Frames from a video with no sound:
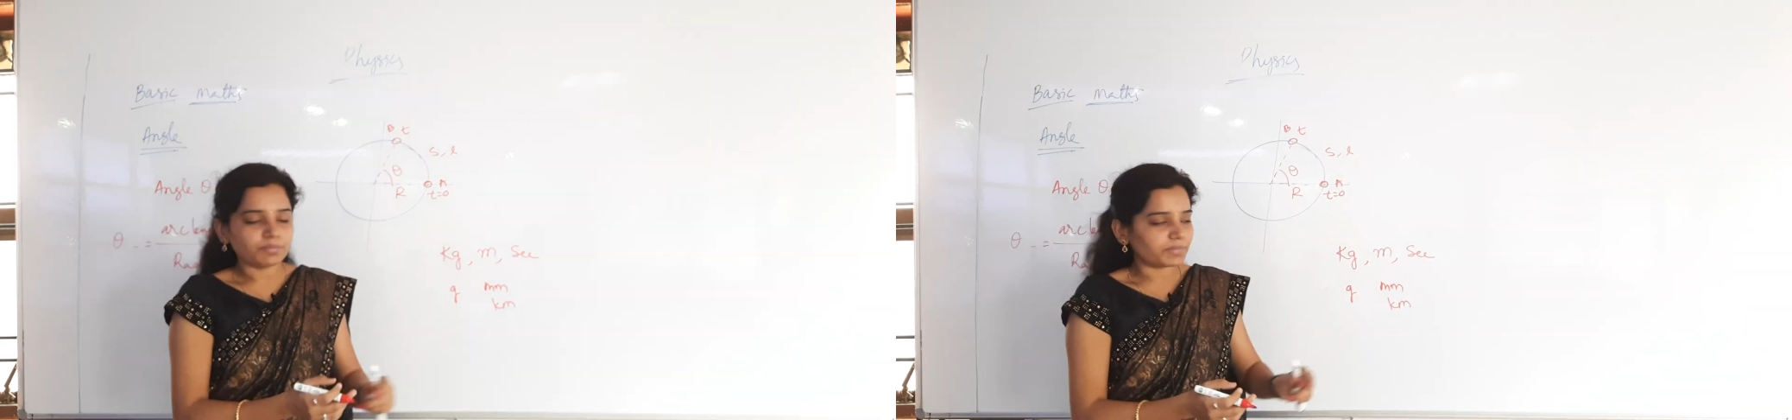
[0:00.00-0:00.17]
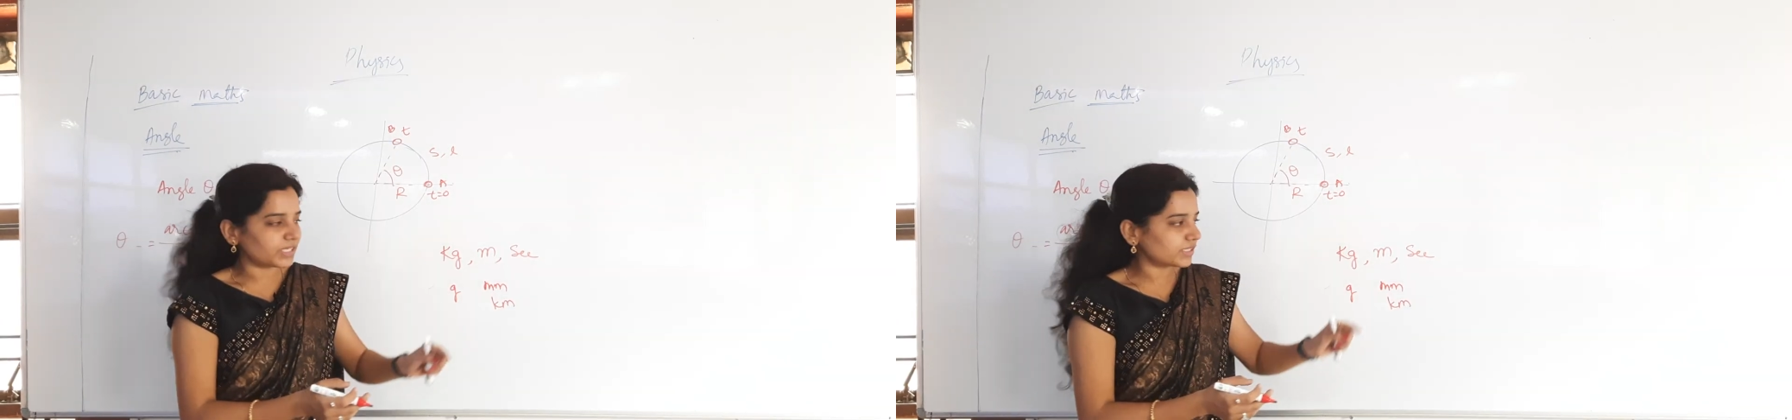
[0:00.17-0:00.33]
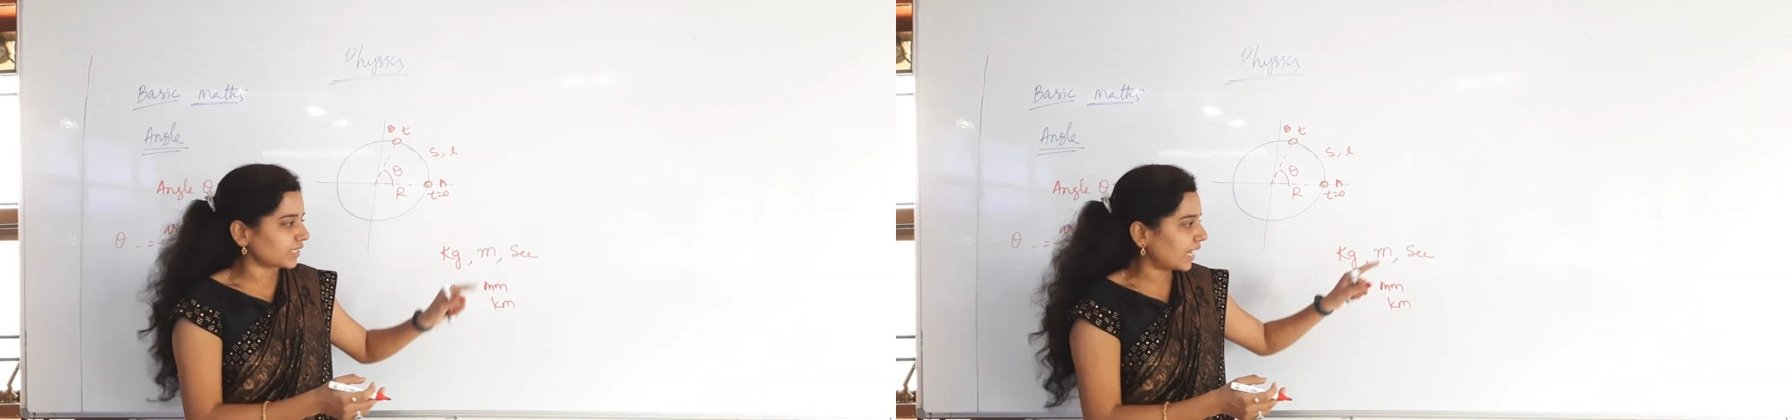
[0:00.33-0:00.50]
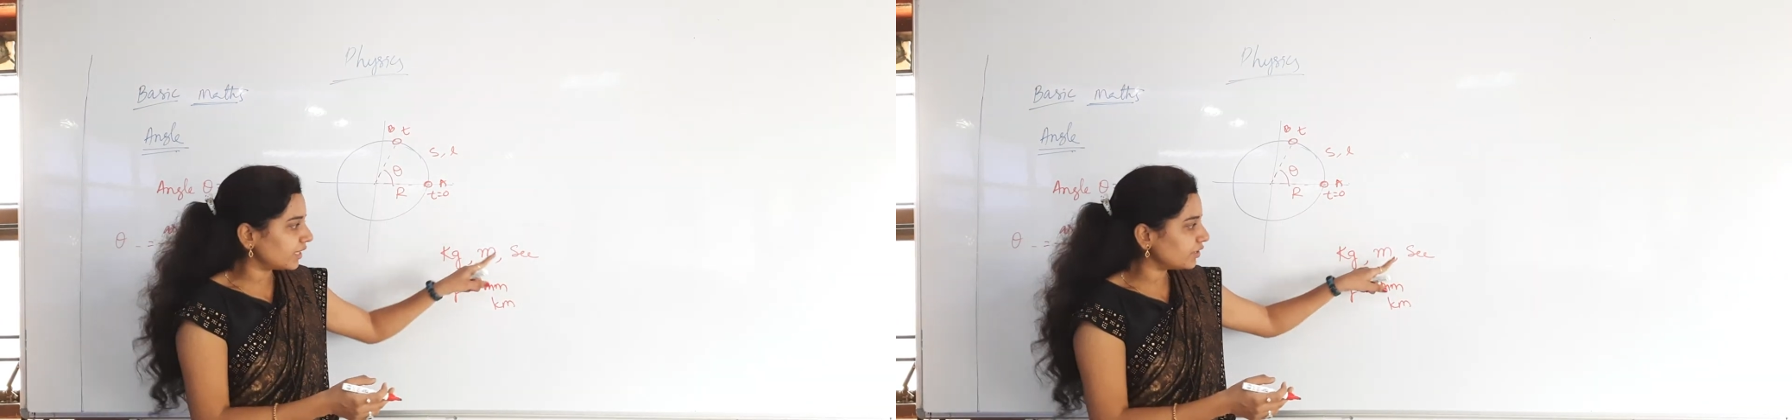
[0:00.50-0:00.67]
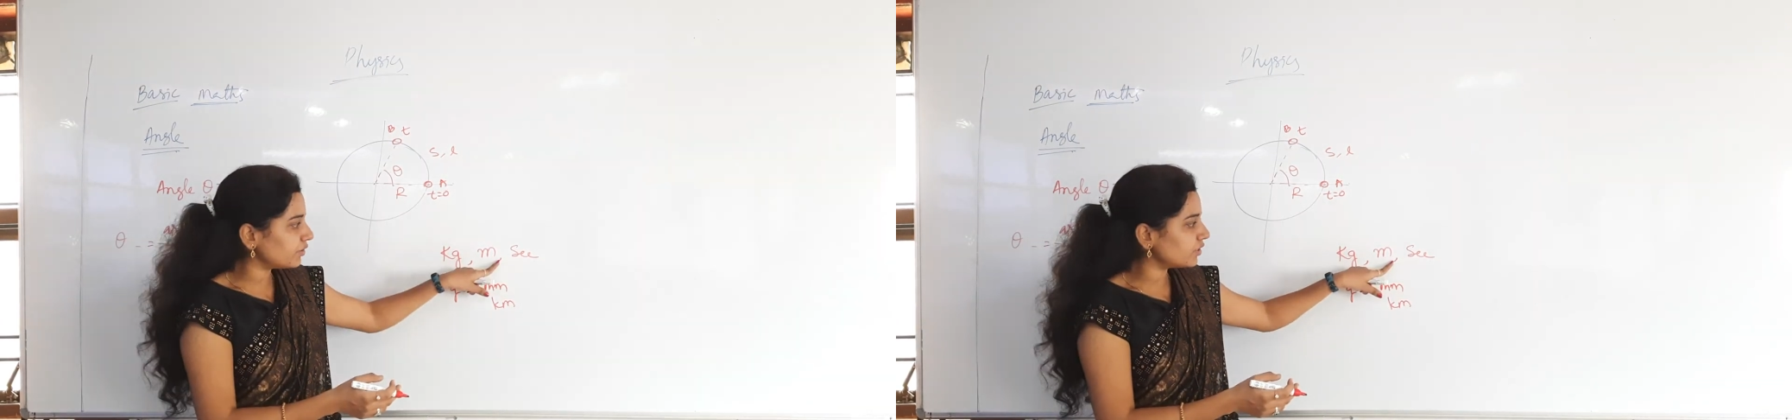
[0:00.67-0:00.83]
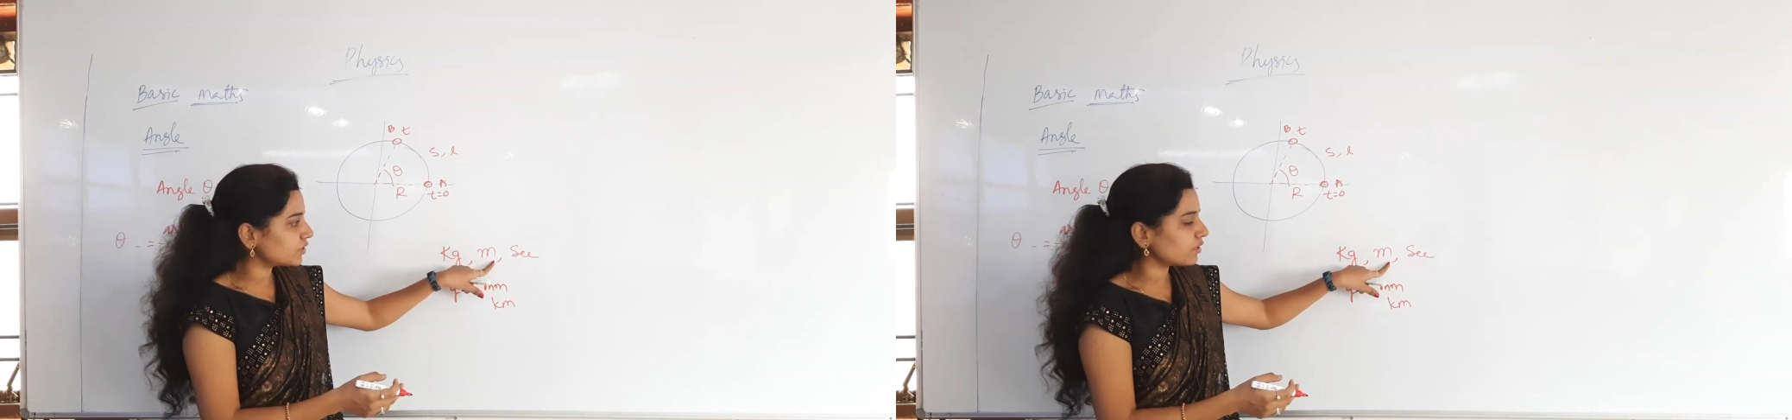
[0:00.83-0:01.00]
but the standard
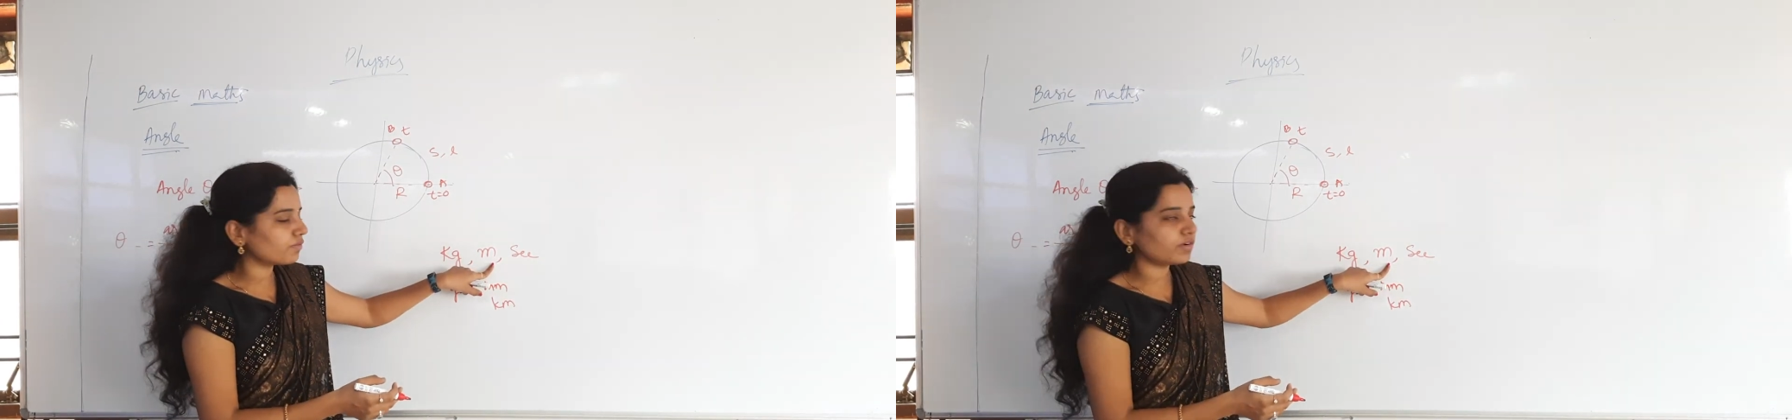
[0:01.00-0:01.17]
units are